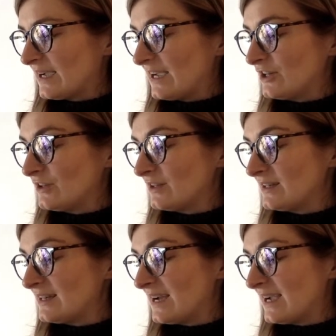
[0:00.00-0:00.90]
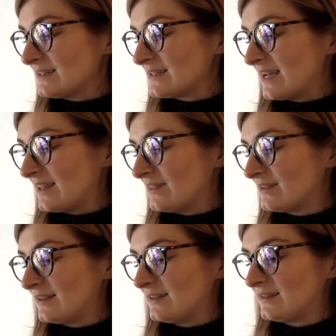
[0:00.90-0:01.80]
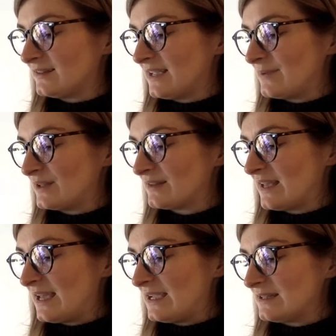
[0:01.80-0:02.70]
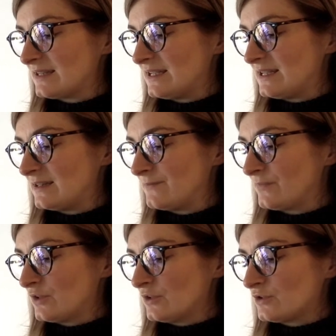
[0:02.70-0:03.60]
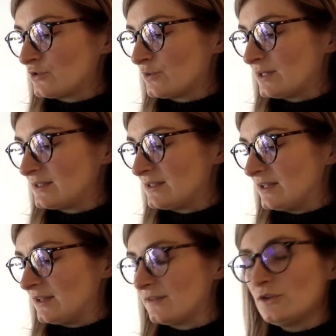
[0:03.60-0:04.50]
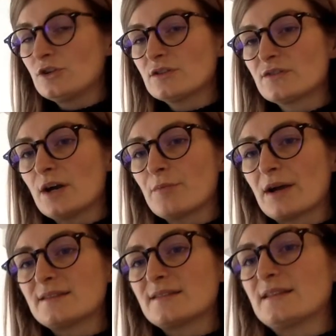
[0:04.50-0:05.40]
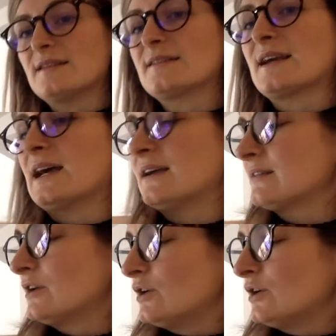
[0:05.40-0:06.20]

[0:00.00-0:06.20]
I know that 9/10 is the same as 18/20. You could start practicing this, guys.